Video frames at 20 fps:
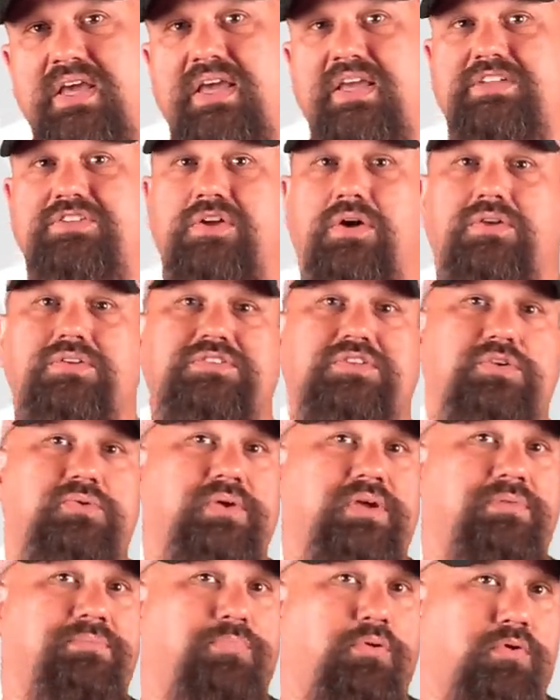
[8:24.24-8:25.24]
It's also
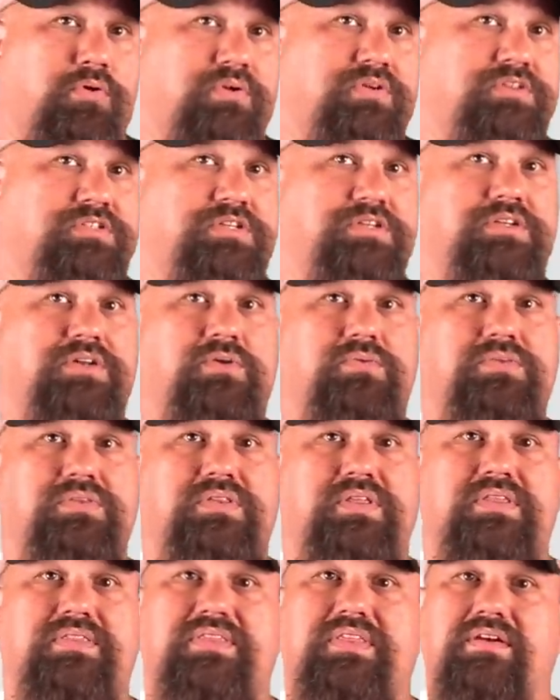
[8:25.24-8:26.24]
important to note
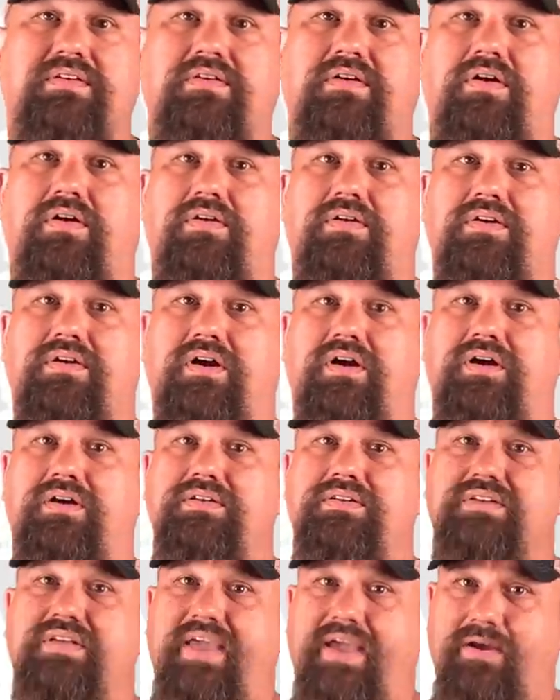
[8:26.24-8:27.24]
that there are
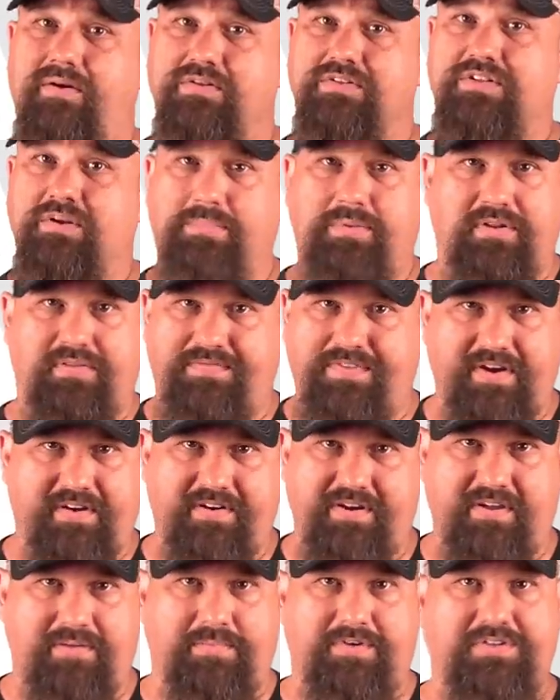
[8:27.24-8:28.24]
uncountable
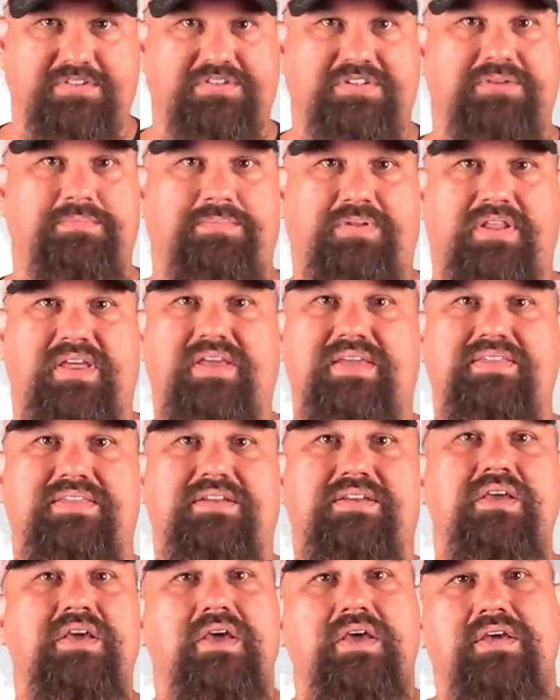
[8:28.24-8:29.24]
variables in play
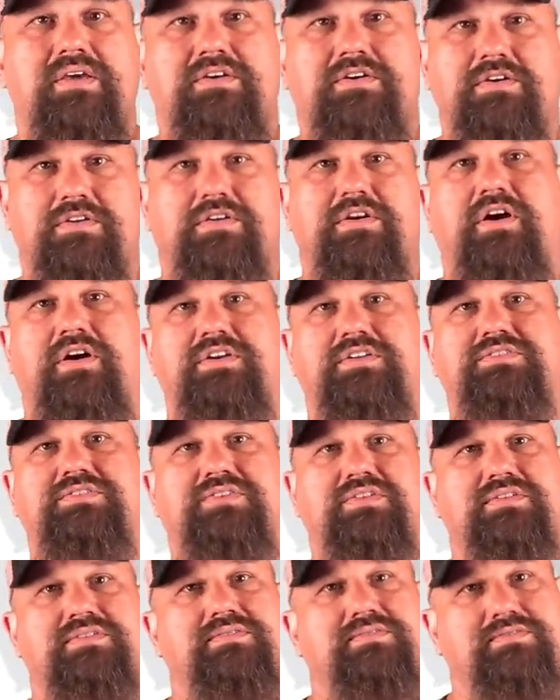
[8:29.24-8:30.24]
that could
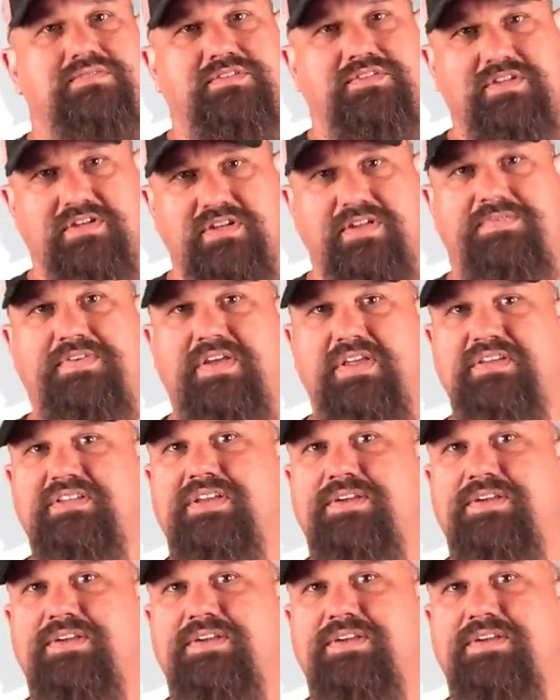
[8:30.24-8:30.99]
cause significant